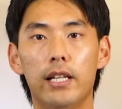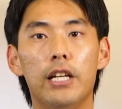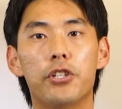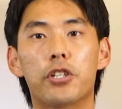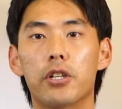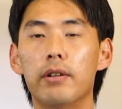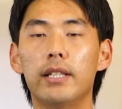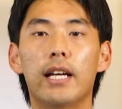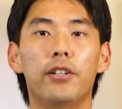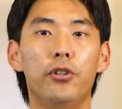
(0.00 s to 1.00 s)

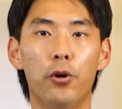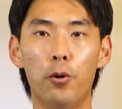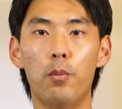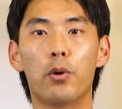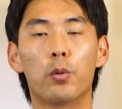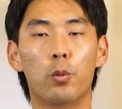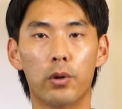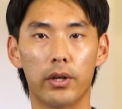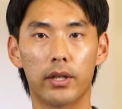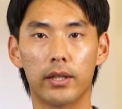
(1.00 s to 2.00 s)
ensuring that no more
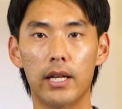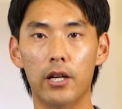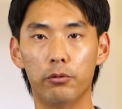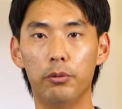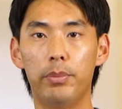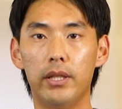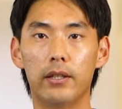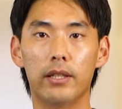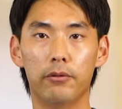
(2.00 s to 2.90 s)
work will be,